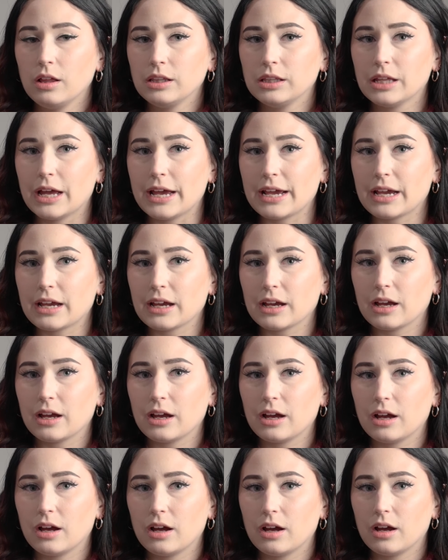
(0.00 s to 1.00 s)
Like,
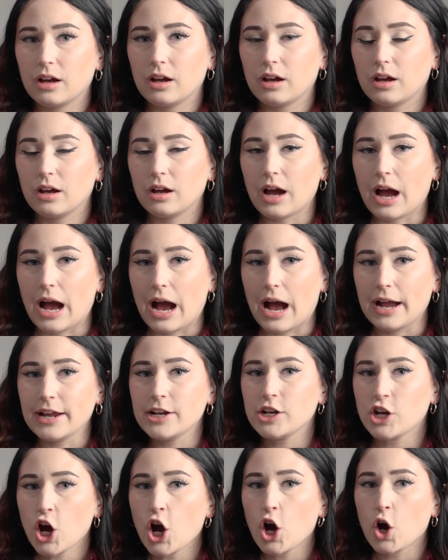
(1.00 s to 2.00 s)

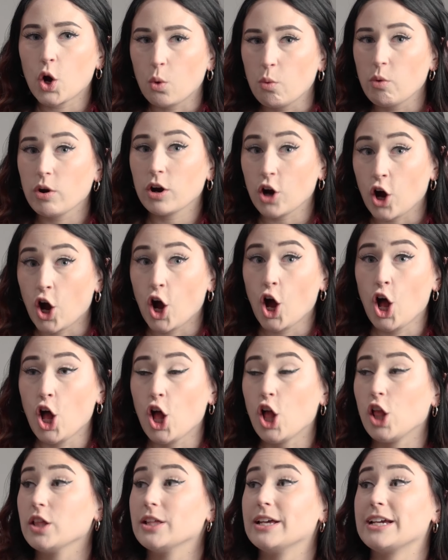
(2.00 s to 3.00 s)
I know we're
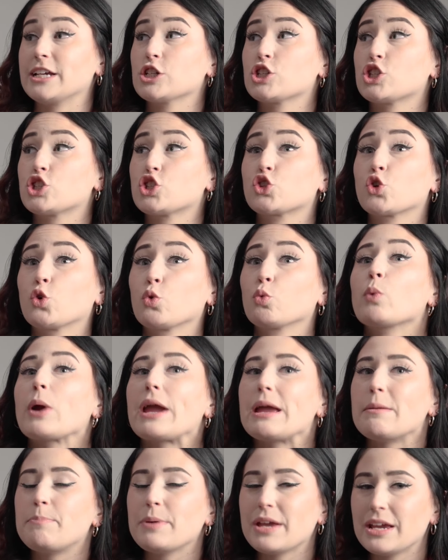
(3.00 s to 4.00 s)
all like
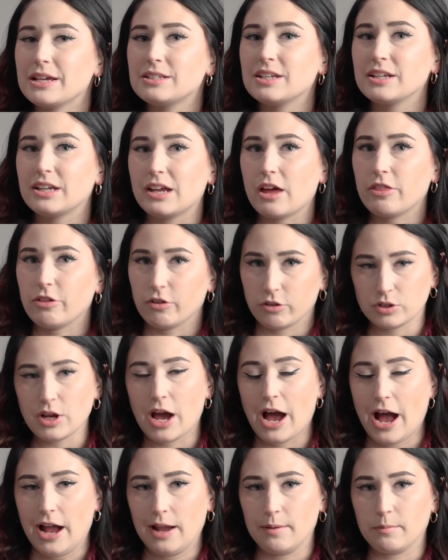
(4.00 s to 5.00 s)
scraping together
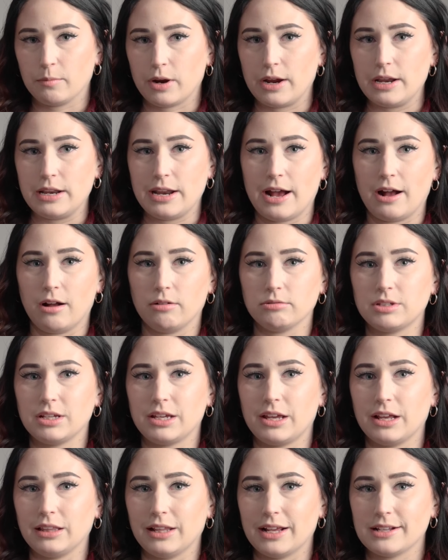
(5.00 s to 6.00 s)
time right now to
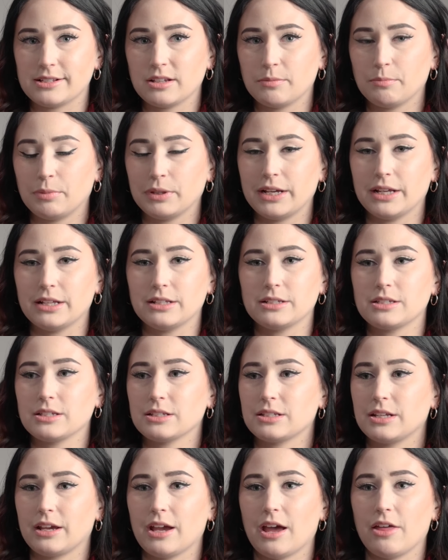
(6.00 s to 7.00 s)
get lesson plans
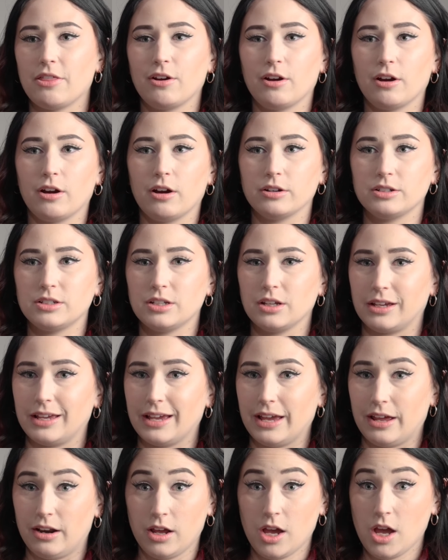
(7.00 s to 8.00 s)
together, to
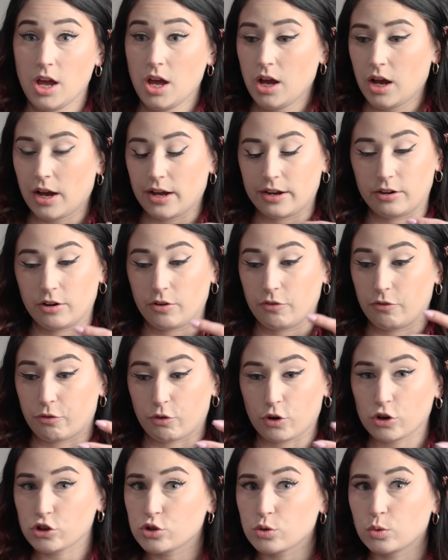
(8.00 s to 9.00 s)
get, I don't know,
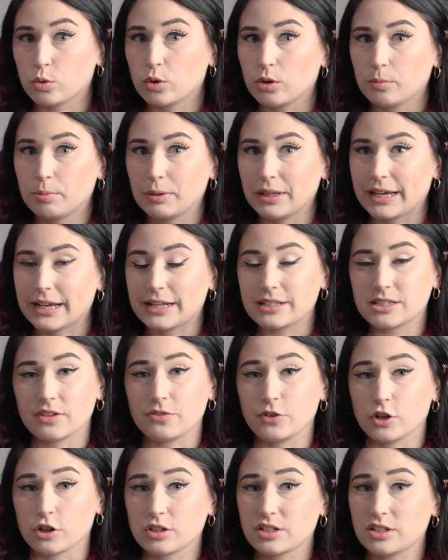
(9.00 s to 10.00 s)
virtual plans
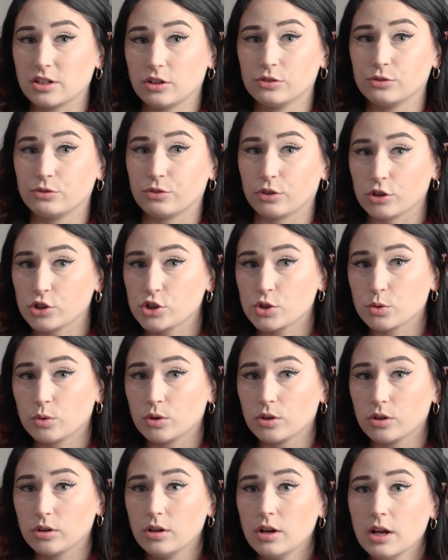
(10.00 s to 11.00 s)
if you're still
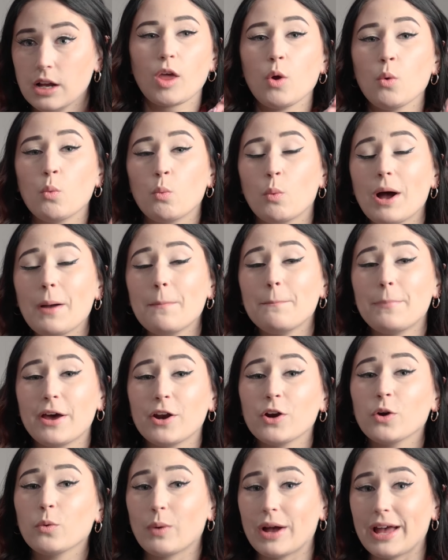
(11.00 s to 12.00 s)
virtual. What
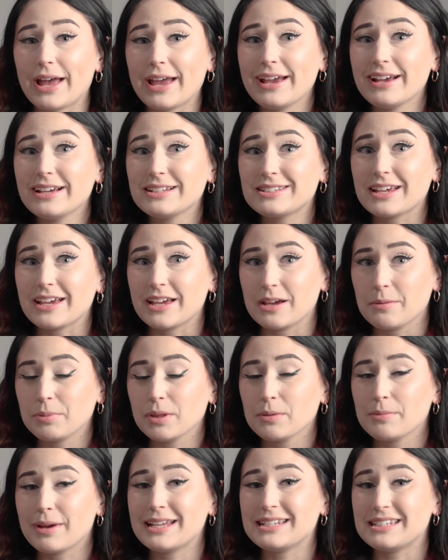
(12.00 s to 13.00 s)
better way to
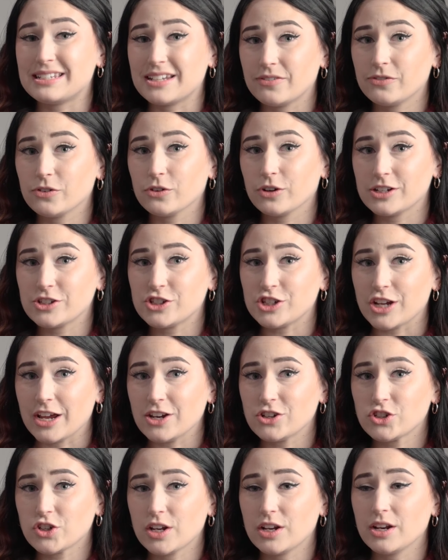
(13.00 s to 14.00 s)
implement
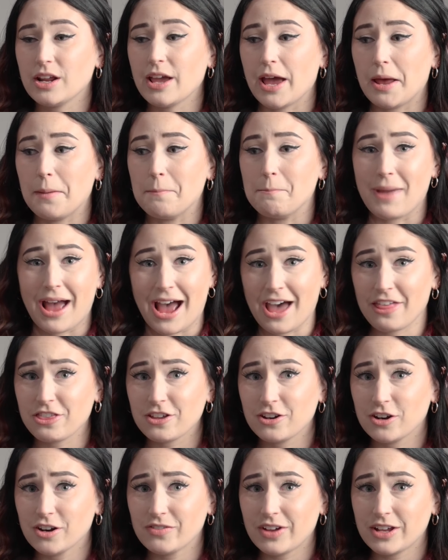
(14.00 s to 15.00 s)
differentiation and math
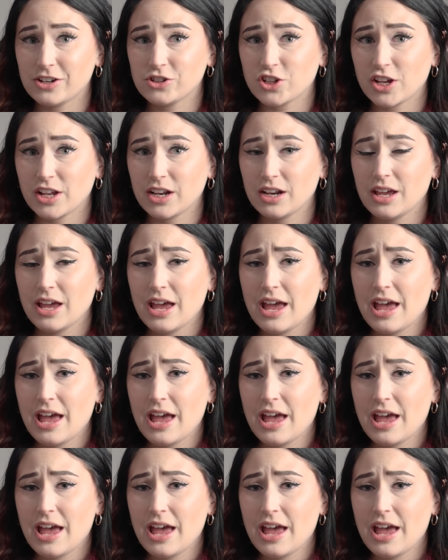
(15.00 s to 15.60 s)
intervention